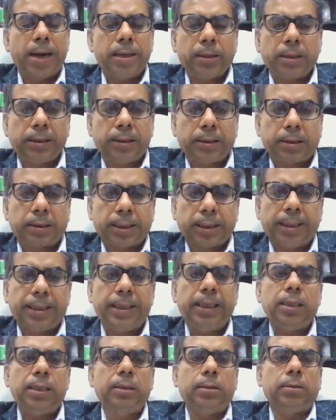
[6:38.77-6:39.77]
and the
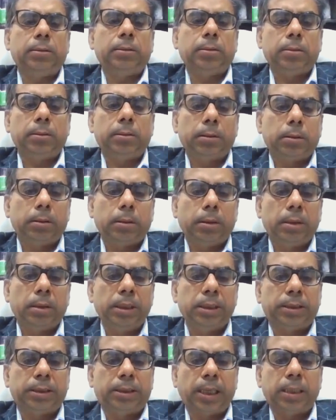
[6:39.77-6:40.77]
trading
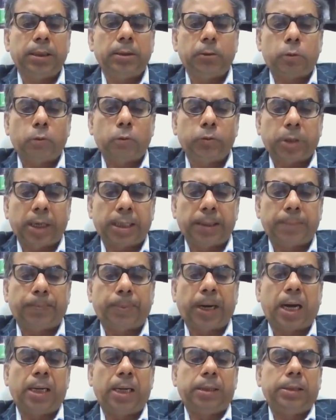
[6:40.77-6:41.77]
is done through
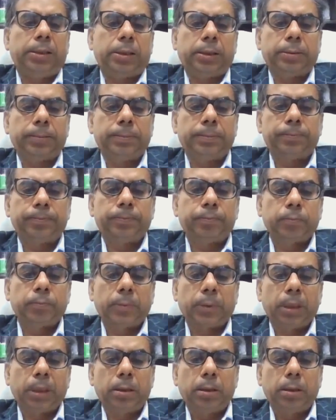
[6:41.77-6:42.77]
that branch,
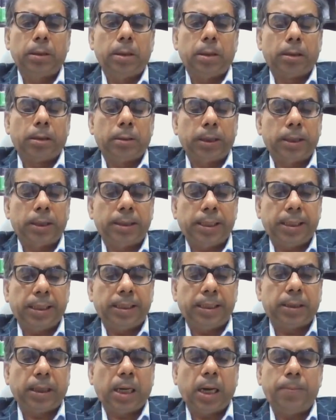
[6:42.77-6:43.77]
then the
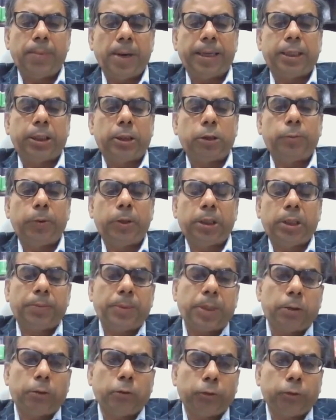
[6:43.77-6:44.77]
income
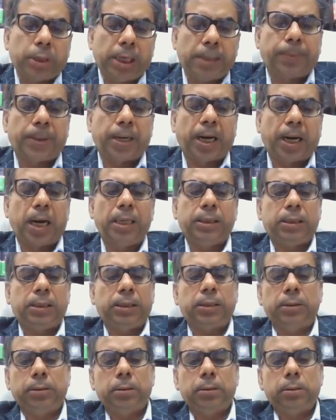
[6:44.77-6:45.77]
attributable to that
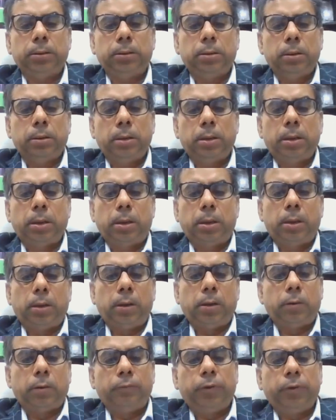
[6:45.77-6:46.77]
branch
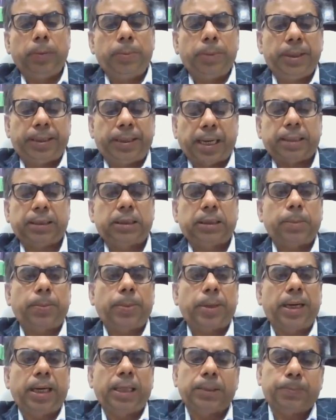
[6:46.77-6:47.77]
will be
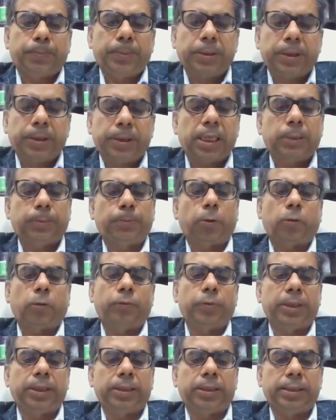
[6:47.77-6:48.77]
taxable as business
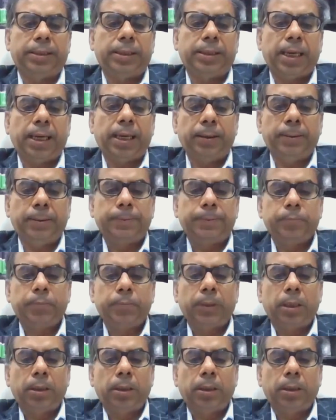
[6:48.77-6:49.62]
profit in India,